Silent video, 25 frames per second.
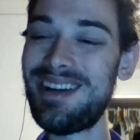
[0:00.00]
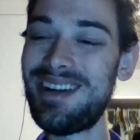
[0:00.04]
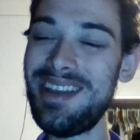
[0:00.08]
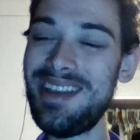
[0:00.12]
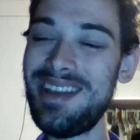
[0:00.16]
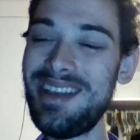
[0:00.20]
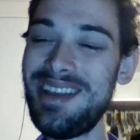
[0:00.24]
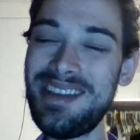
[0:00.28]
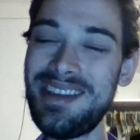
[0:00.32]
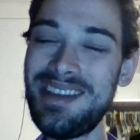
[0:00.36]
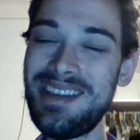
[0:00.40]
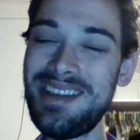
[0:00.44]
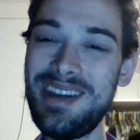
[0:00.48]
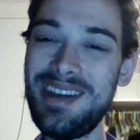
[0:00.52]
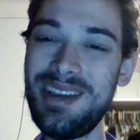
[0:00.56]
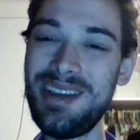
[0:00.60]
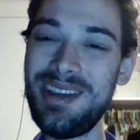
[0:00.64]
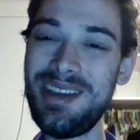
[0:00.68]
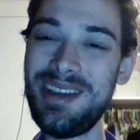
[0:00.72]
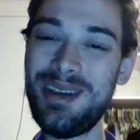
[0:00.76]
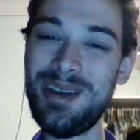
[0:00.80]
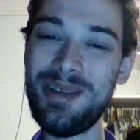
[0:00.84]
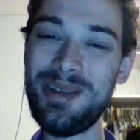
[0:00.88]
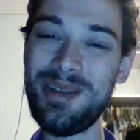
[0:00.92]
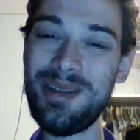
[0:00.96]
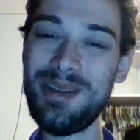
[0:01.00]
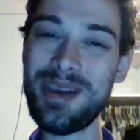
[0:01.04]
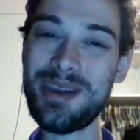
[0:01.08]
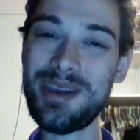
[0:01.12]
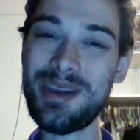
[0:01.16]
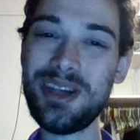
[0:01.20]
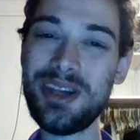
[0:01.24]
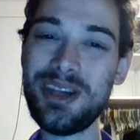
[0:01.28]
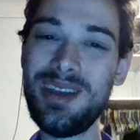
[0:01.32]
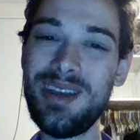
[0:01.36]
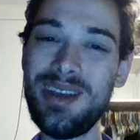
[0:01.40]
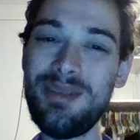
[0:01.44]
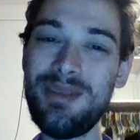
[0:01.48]
yeah, like
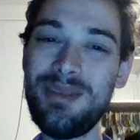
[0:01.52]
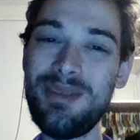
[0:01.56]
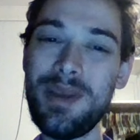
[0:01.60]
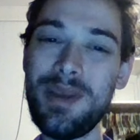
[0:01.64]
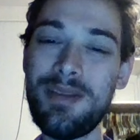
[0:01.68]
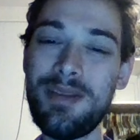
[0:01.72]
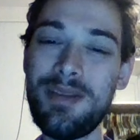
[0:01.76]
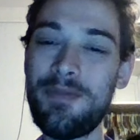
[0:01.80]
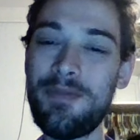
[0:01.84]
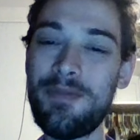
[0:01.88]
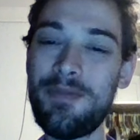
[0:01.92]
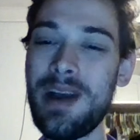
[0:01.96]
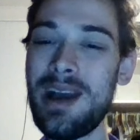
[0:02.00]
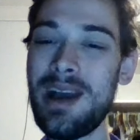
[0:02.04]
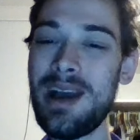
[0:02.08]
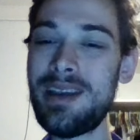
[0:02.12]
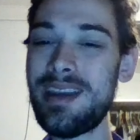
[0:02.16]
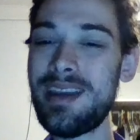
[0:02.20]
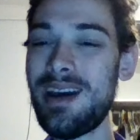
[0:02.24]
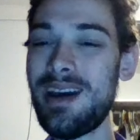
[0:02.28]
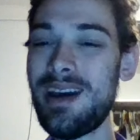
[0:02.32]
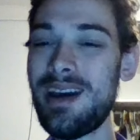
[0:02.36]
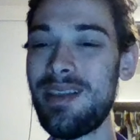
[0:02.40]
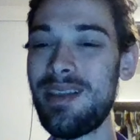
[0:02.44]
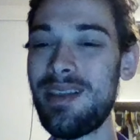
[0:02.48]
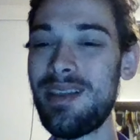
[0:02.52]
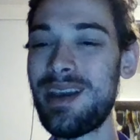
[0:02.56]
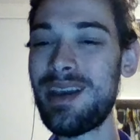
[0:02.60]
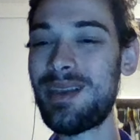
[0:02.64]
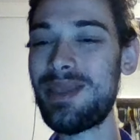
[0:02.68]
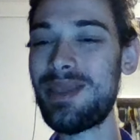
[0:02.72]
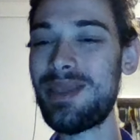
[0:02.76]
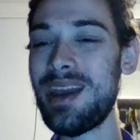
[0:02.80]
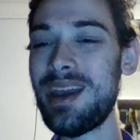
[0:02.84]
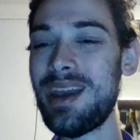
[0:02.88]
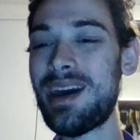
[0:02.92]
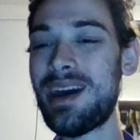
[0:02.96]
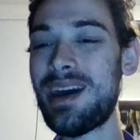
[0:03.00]
we find out like
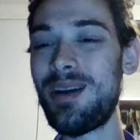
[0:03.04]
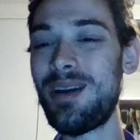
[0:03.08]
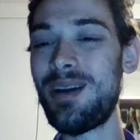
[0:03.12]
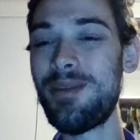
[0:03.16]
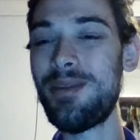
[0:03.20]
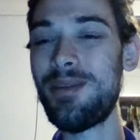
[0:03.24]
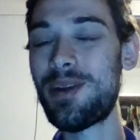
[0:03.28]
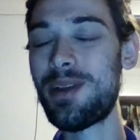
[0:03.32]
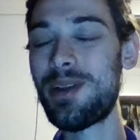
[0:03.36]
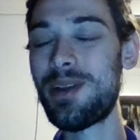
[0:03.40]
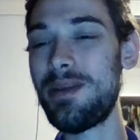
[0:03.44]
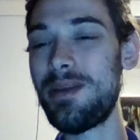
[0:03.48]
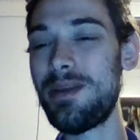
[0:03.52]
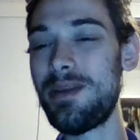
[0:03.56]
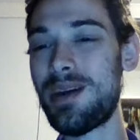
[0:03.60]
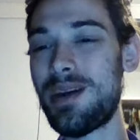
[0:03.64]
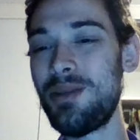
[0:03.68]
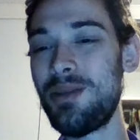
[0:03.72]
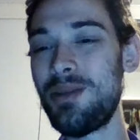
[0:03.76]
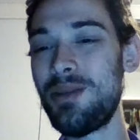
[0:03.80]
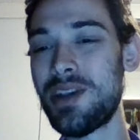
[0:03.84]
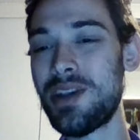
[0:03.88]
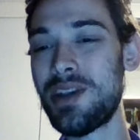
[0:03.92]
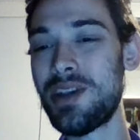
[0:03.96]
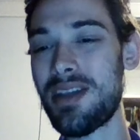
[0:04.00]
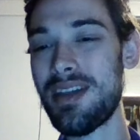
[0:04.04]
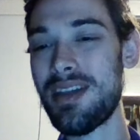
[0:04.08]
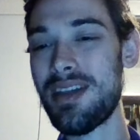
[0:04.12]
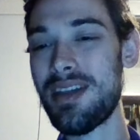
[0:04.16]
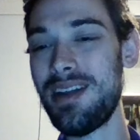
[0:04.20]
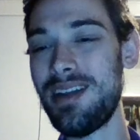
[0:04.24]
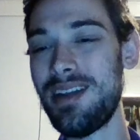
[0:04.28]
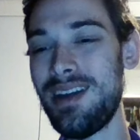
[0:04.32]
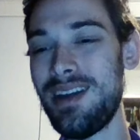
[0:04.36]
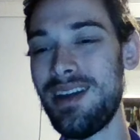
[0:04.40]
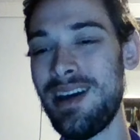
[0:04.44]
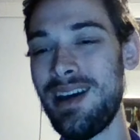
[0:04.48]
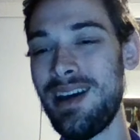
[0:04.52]
they cut over to the coaches
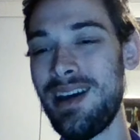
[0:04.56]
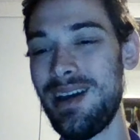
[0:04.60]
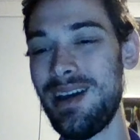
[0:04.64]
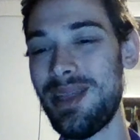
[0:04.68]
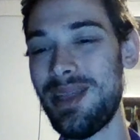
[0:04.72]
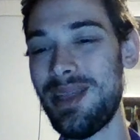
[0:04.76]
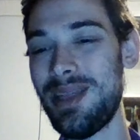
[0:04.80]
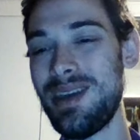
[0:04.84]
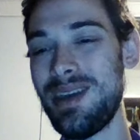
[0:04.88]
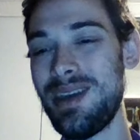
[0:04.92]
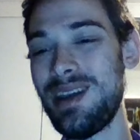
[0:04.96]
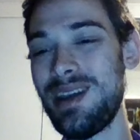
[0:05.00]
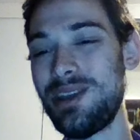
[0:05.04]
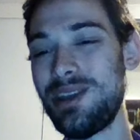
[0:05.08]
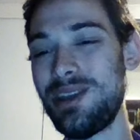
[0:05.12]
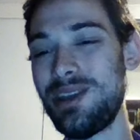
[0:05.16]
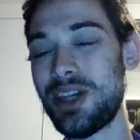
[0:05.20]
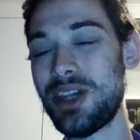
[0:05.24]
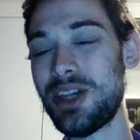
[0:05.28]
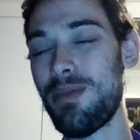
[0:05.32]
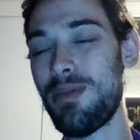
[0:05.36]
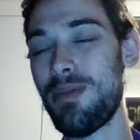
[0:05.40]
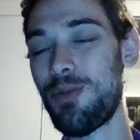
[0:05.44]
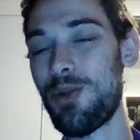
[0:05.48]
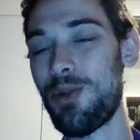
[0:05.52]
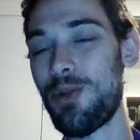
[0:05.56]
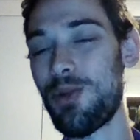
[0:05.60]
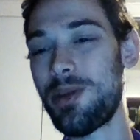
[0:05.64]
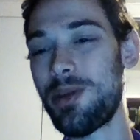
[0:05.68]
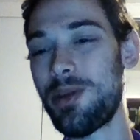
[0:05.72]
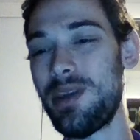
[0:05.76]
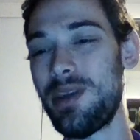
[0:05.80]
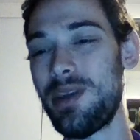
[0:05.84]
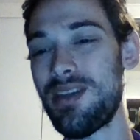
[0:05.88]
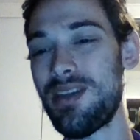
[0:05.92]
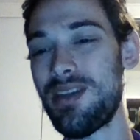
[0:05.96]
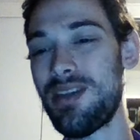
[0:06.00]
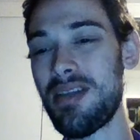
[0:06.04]
thing, and James
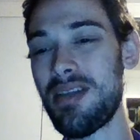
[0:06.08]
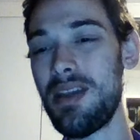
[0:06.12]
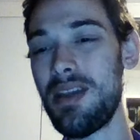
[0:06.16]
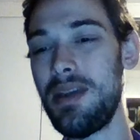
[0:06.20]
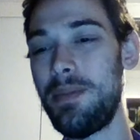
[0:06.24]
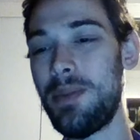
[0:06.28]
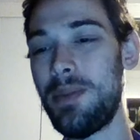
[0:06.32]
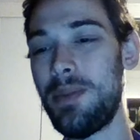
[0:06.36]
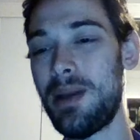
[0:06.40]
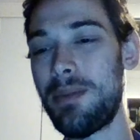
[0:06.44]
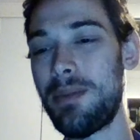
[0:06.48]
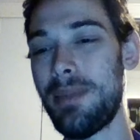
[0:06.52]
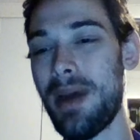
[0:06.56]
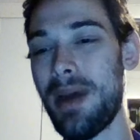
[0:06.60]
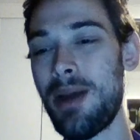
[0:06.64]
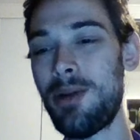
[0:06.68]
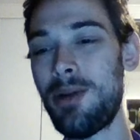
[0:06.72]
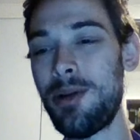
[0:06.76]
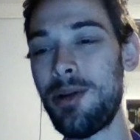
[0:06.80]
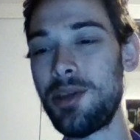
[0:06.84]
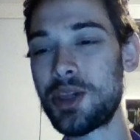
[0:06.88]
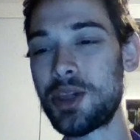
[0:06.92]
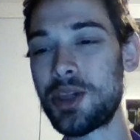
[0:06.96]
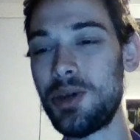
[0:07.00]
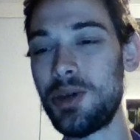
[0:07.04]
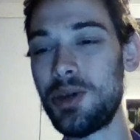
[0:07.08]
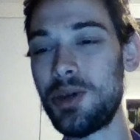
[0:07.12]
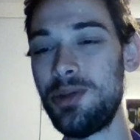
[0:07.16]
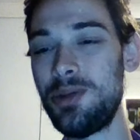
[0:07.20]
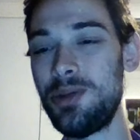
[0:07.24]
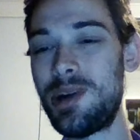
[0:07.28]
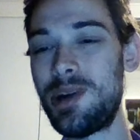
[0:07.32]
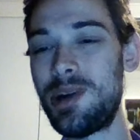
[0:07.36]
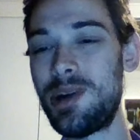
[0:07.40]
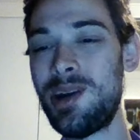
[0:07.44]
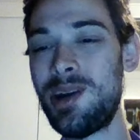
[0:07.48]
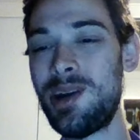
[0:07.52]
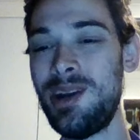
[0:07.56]
Worthy is asleep on Byron's
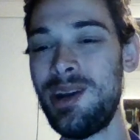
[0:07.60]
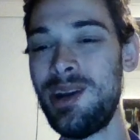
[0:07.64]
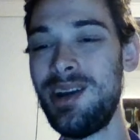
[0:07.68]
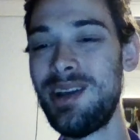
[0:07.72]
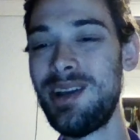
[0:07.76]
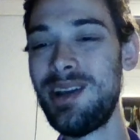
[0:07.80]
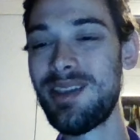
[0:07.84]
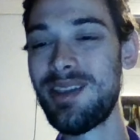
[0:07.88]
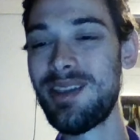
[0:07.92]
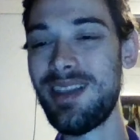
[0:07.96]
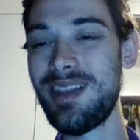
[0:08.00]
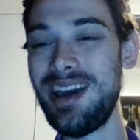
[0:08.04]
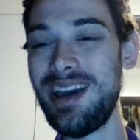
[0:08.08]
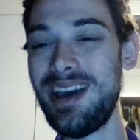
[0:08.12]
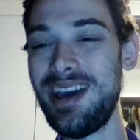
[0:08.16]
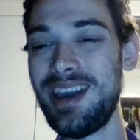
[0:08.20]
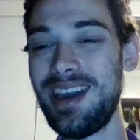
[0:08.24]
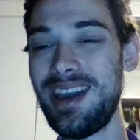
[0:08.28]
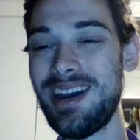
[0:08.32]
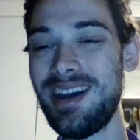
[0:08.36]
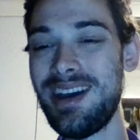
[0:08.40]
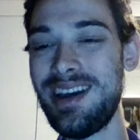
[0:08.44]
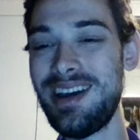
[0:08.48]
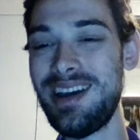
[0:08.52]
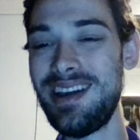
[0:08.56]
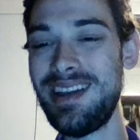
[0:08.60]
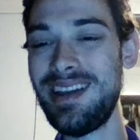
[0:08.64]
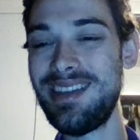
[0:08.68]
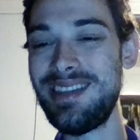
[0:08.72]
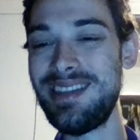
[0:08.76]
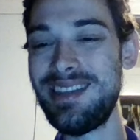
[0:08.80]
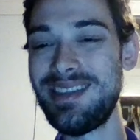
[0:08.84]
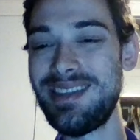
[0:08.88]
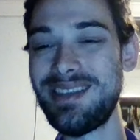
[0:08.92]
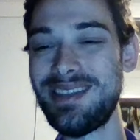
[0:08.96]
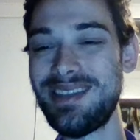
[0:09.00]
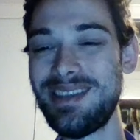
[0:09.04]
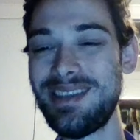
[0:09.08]
shoulder, like that
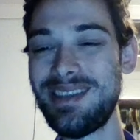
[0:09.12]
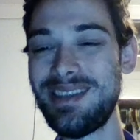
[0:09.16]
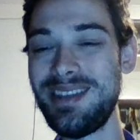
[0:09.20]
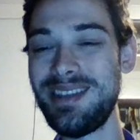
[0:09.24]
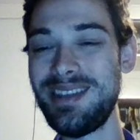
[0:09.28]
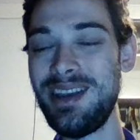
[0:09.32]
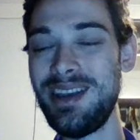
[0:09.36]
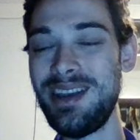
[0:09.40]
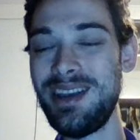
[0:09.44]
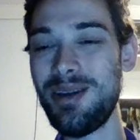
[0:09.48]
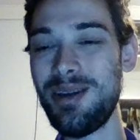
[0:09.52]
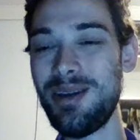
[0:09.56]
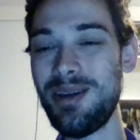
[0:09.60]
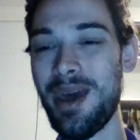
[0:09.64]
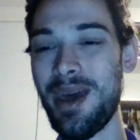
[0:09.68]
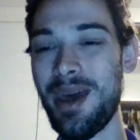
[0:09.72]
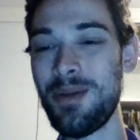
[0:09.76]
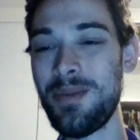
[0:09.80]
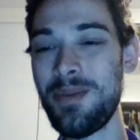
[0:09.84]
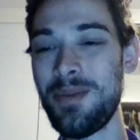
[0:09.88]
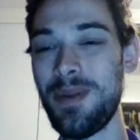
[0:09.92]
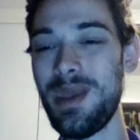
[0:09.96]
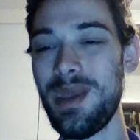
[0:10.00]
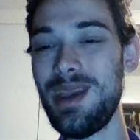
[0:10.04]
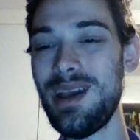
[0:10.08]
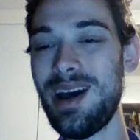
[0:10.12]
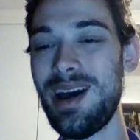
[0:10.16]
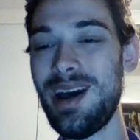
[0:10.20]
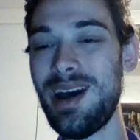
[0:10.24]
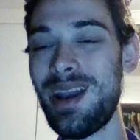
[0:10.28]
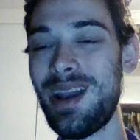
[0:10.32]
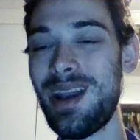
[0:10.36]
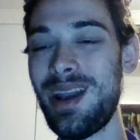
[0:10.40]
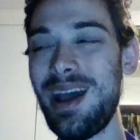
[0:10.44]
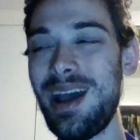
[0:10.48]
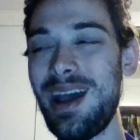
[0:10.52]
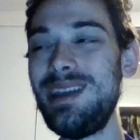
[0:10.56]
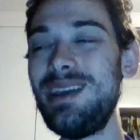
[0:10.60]
would be
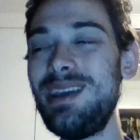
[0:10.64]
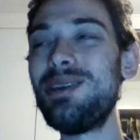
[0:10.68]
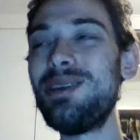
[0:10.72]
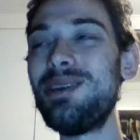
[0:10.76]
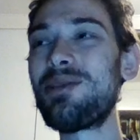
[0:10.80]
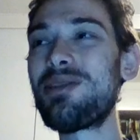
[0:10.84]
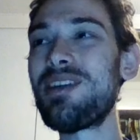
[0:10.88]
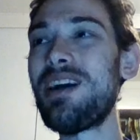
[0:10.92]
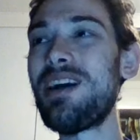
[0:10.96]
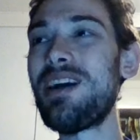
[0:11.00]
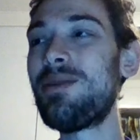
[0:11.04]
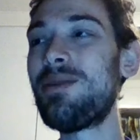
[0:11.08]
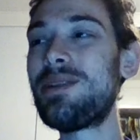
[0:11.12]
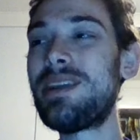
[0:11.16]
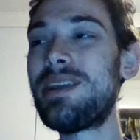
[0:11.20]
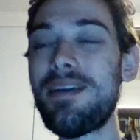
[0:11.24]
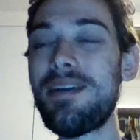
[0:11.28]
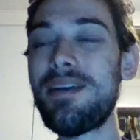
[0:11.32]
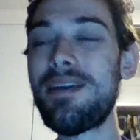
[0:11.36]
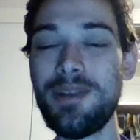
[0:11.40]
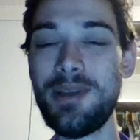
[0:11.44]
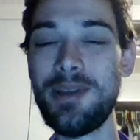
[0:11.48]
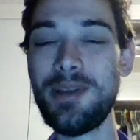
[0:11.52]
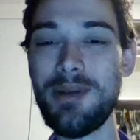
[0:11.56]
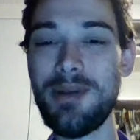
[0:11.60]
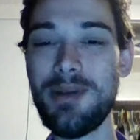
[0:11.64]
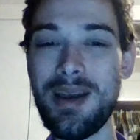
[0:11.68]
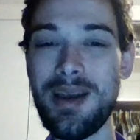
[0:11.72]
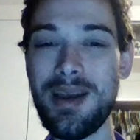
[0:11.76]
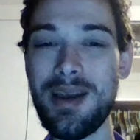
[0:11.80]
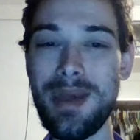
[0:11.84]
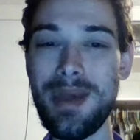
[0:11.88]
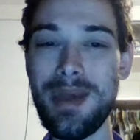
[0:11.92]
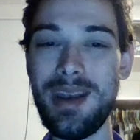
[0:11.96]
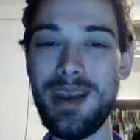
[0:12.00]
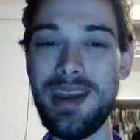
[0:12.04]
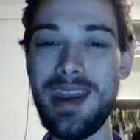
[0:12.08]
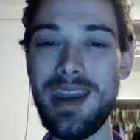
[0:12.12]
unideal. So I would definitely
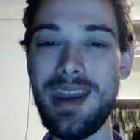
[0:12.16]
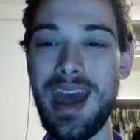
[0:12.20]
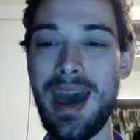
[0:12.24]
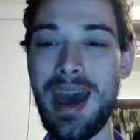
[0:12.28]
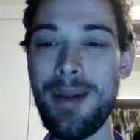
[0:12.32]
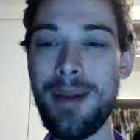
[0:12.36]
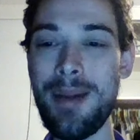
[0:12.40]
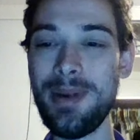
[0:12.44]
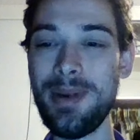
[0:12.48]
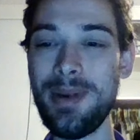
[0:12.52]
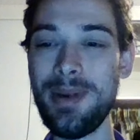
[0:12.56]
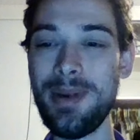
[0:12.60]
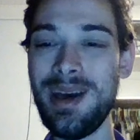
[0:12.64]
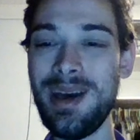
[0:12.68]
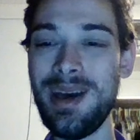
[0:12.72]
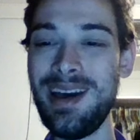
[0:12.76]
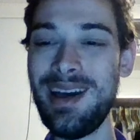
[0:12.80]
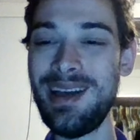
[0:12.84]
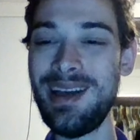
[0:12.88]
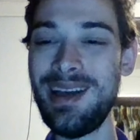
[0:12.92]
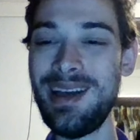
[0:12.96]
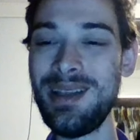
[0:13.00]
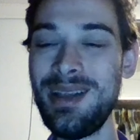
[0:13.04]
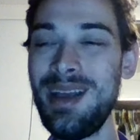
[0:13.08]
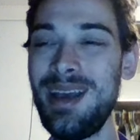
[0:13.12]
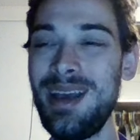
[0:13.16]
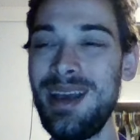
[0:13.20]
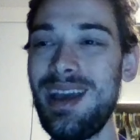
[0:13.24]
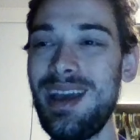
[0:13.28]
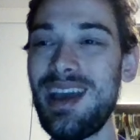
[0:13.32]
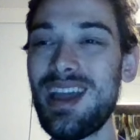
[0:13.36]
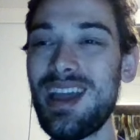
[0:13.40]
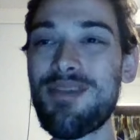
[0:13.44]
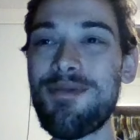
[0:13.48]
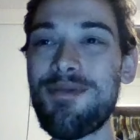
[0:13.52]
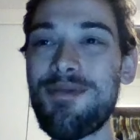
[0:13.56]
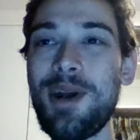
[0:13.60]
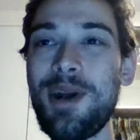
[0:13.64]
recommend a nap.
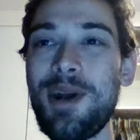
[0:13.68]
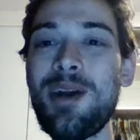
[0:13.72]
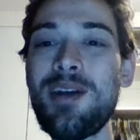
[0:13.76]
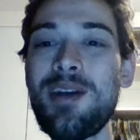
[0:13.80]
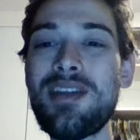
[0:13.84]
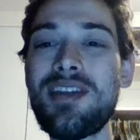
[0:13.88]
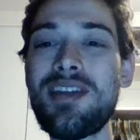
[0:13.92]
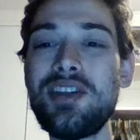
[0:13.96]
As far as